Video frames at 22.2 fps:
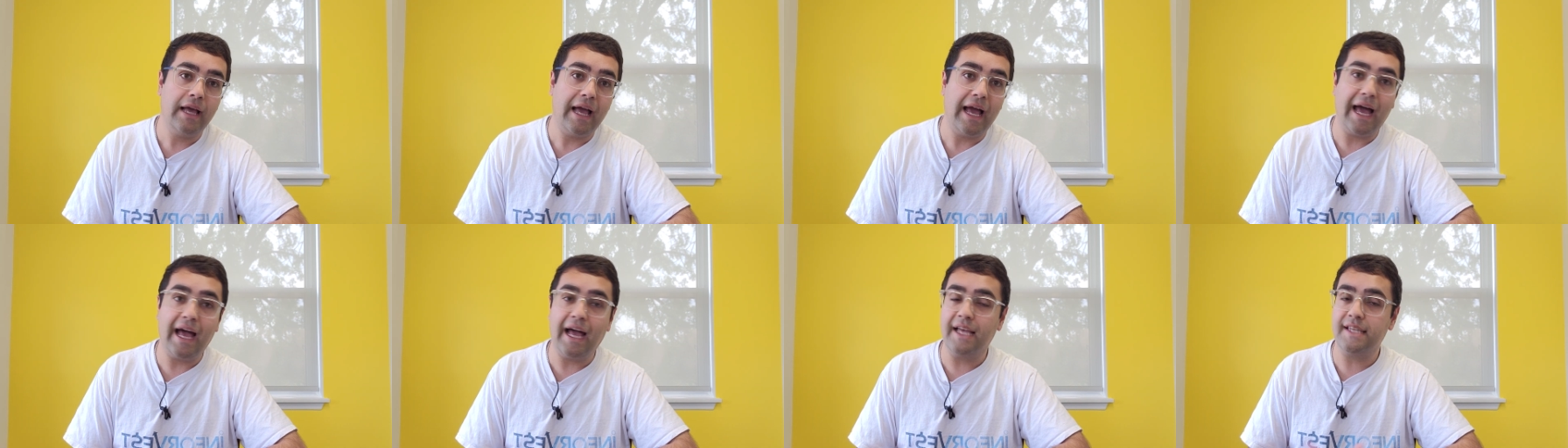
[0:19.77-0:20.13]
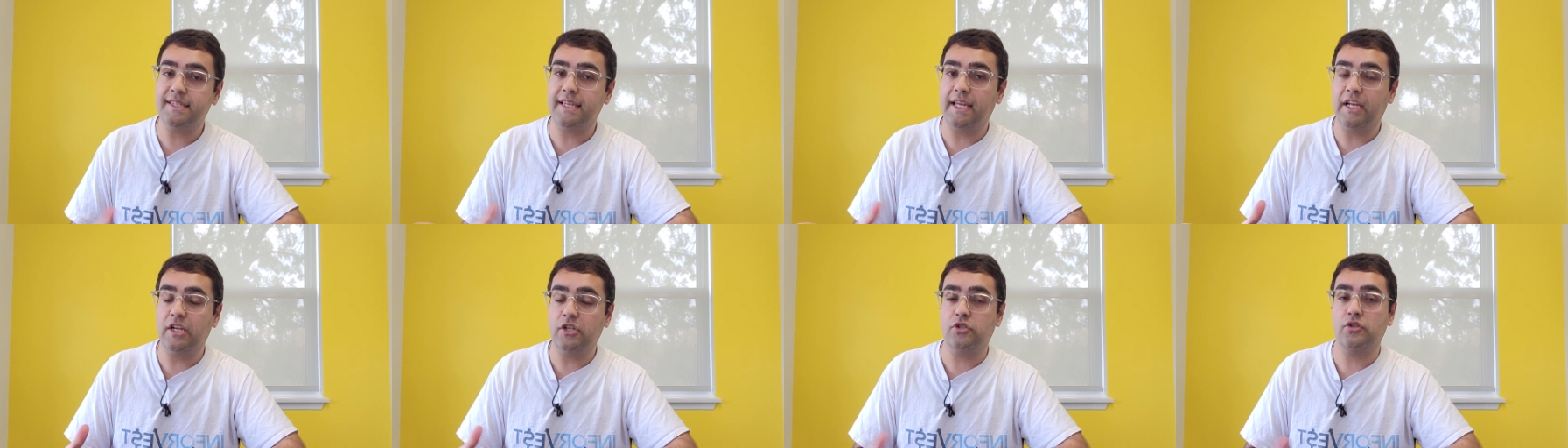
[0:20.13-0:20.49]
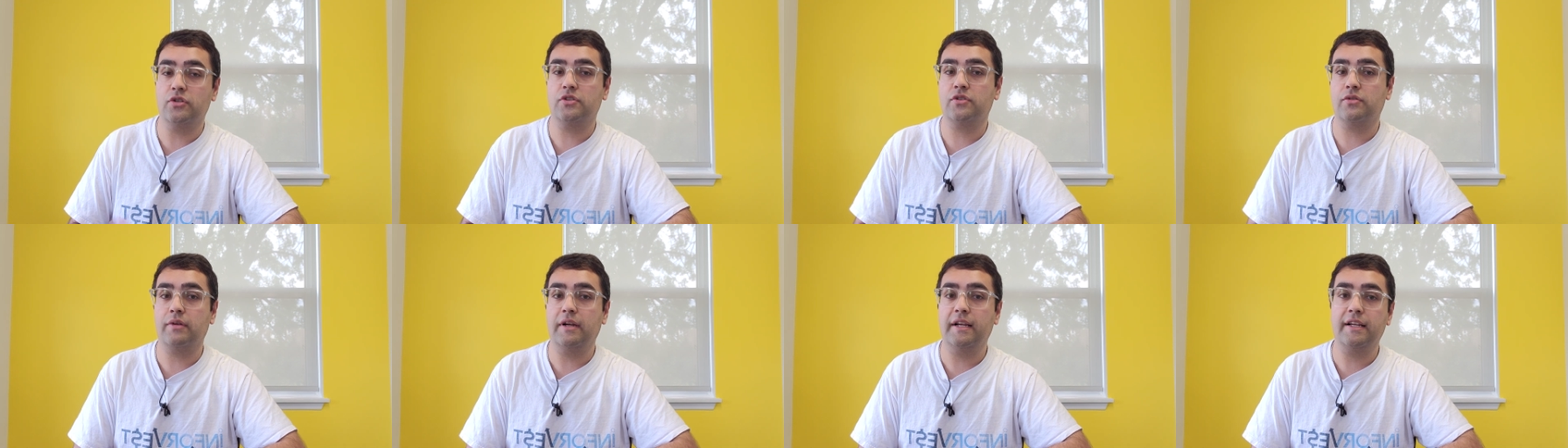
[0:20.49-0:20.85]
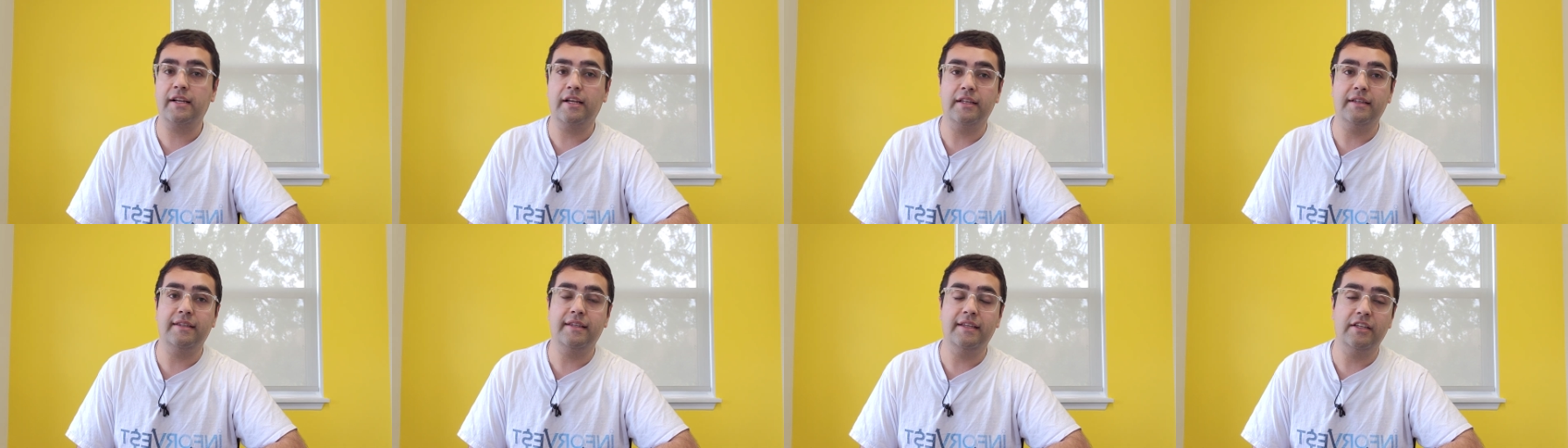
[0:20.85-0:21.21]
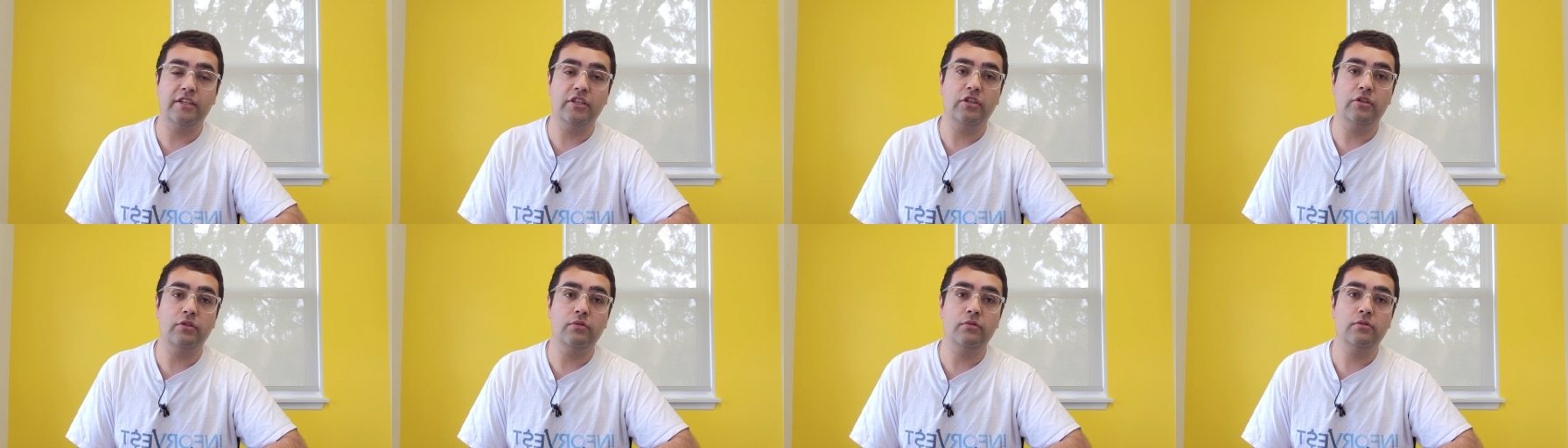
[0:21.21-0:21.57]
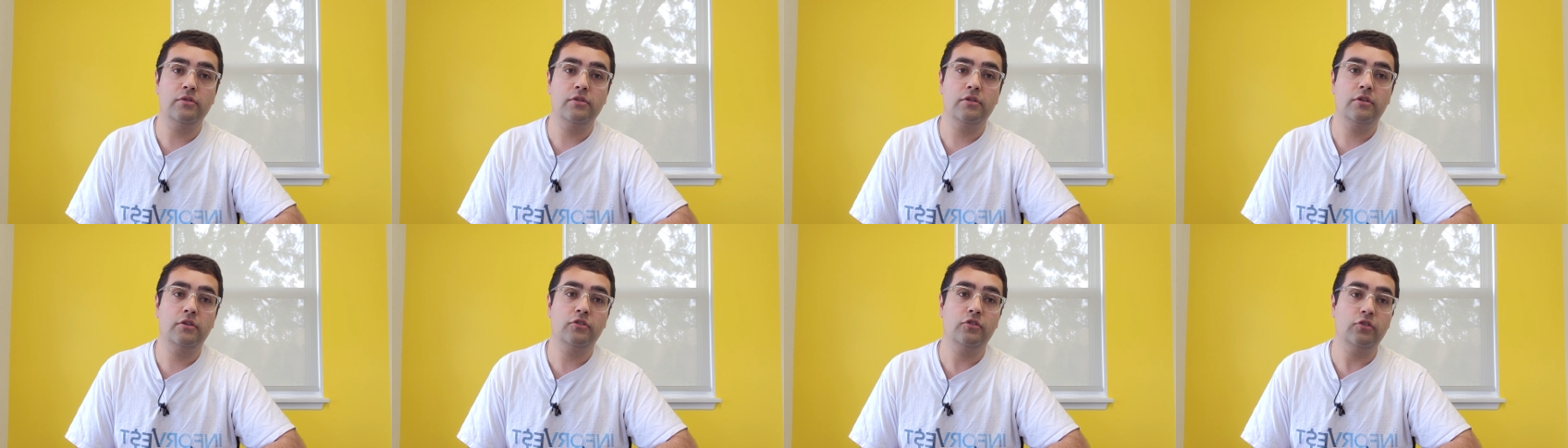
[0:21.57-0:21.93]
as interest rate continue
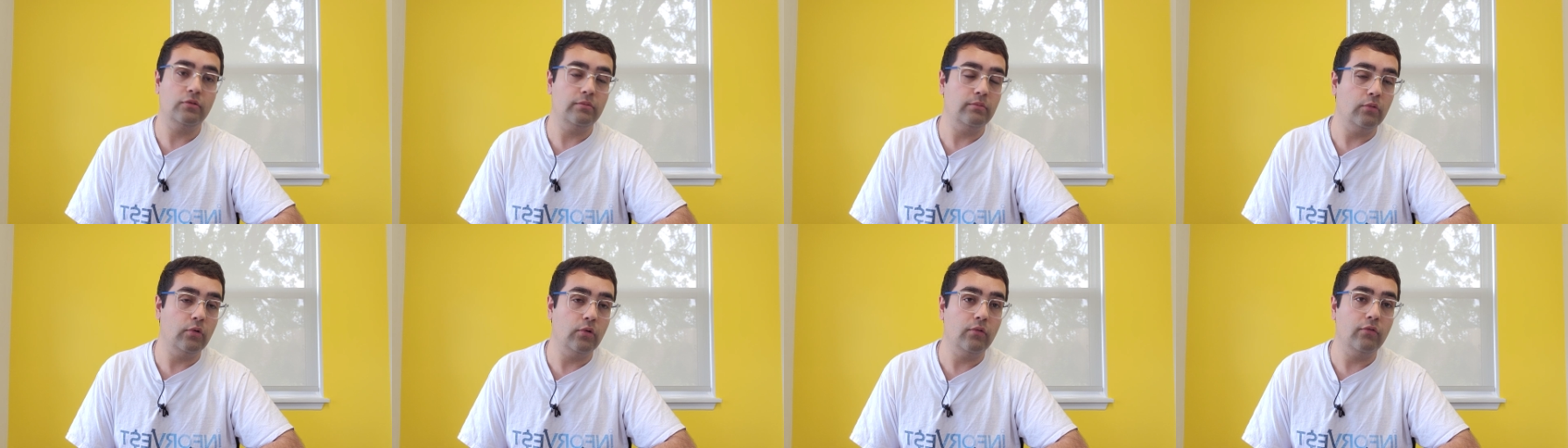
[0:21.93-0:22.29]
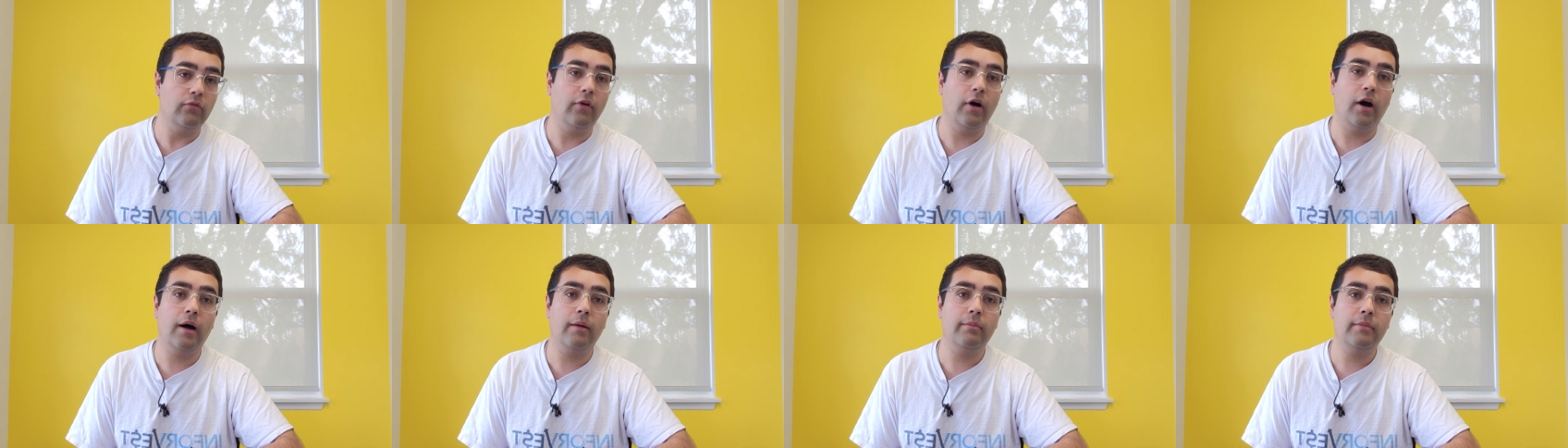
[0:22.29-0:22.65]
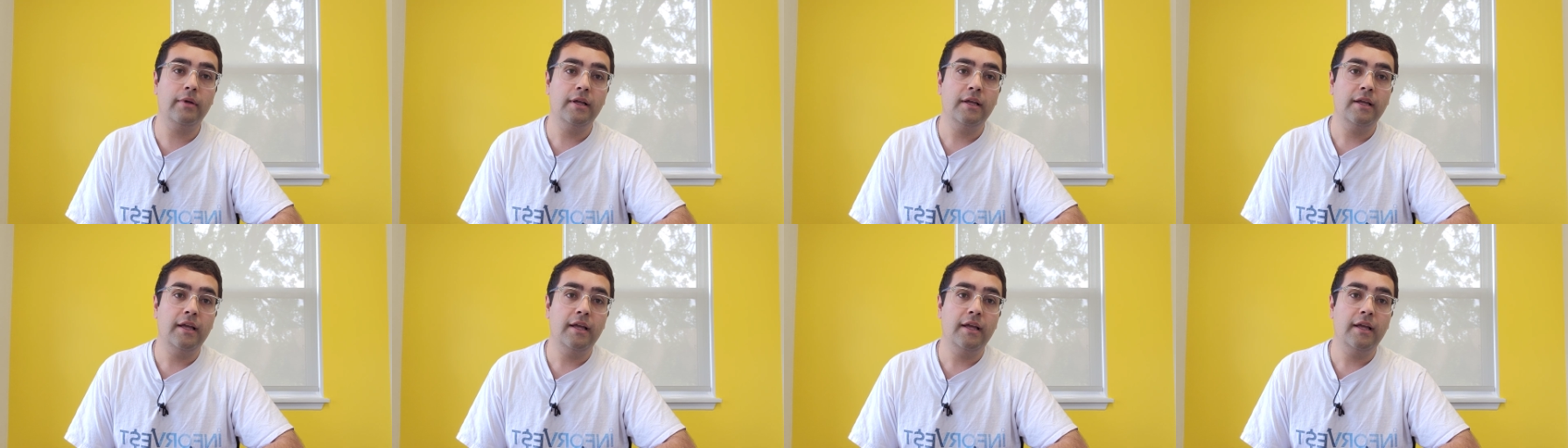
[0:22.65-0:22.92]
to move up